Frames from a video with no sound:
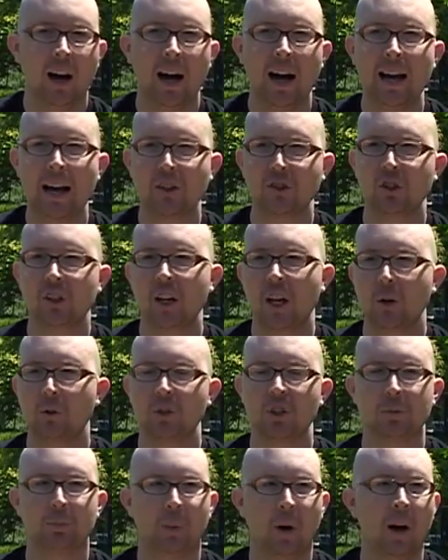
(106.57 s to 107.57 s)
I actually get a
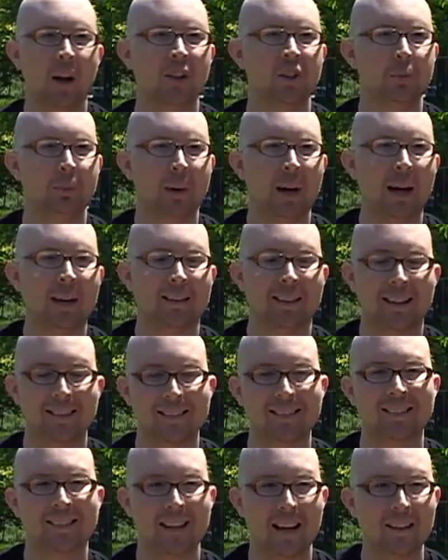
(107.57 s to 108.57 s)
response back
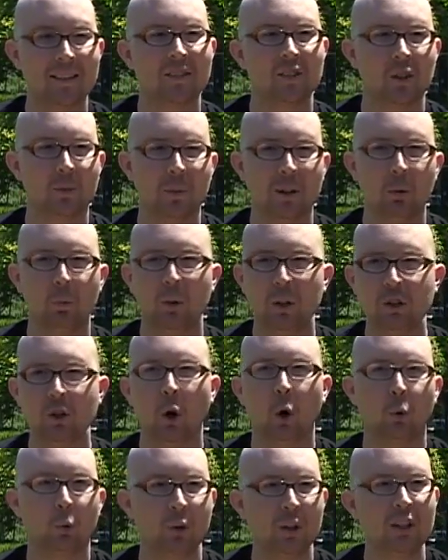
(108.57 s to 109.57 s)
that says to me, "We
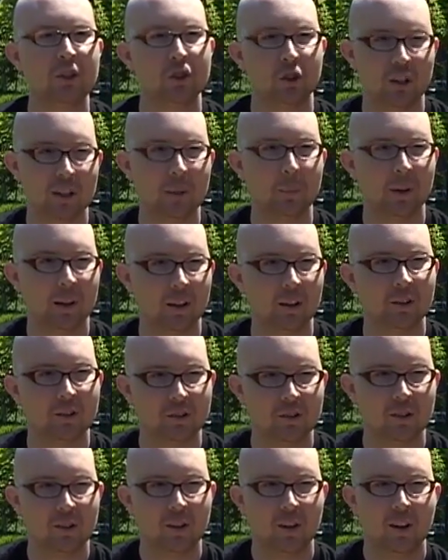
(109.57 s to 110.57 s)
don't read your
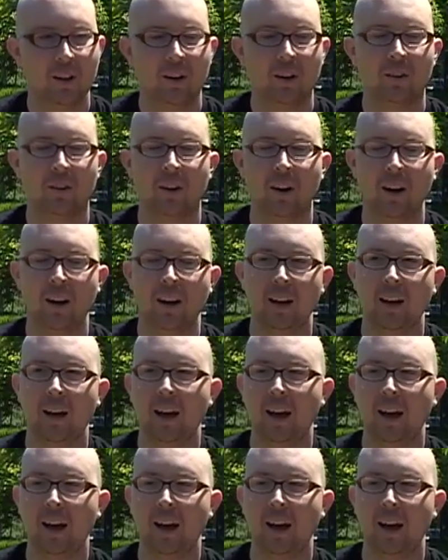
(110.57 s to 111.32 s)
emails," right?